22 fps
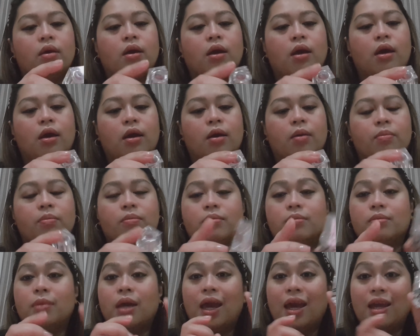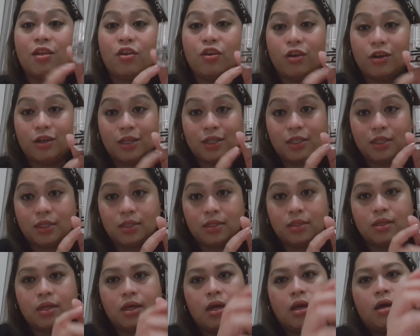Ann Curtis
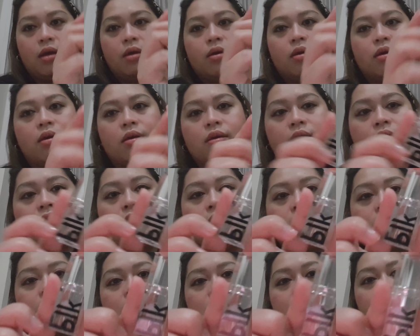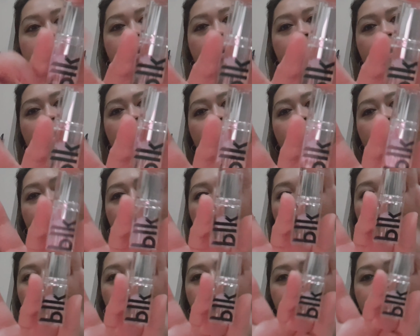lip
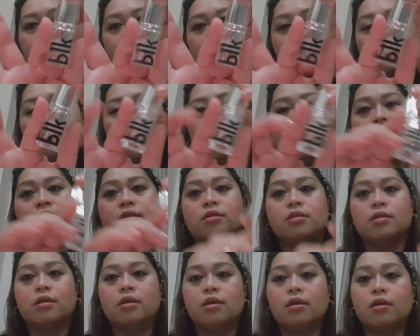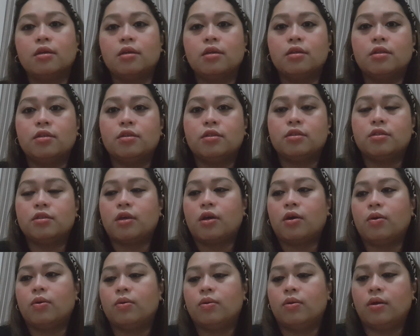products that she has.
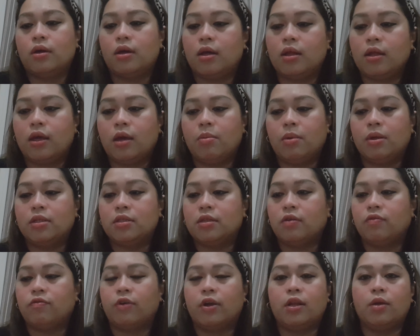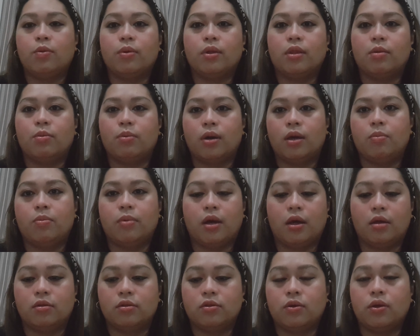So I'll get myself ready with the
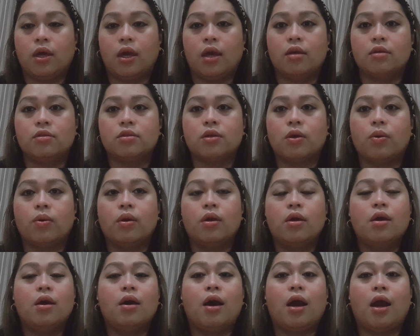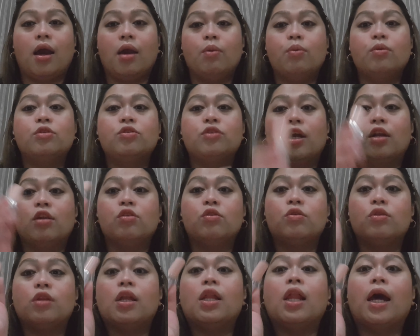wipeout. Okay, so I will try to
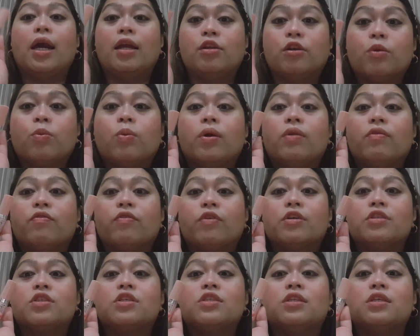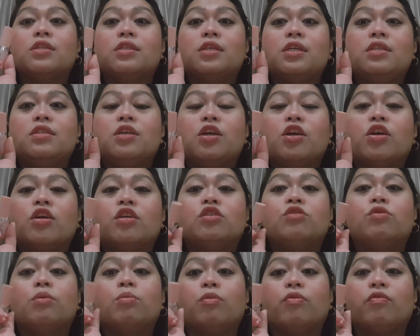do the lighter one first because it's easier
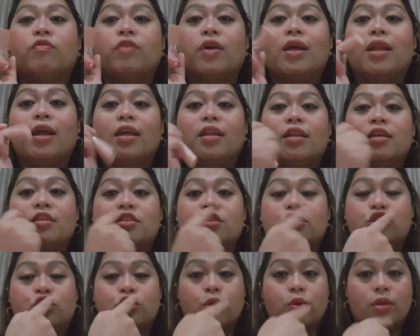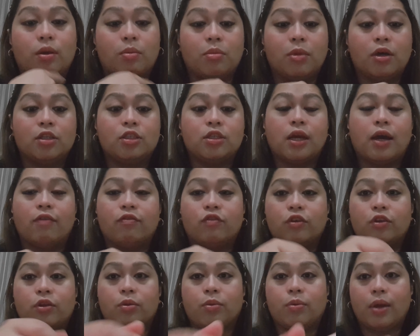to remove it and doesn't show that much
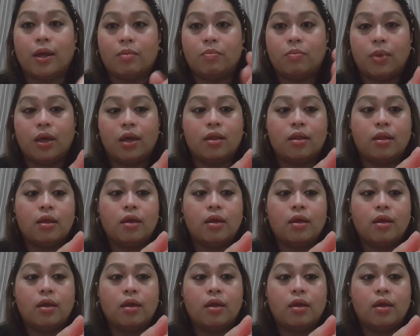after the red bit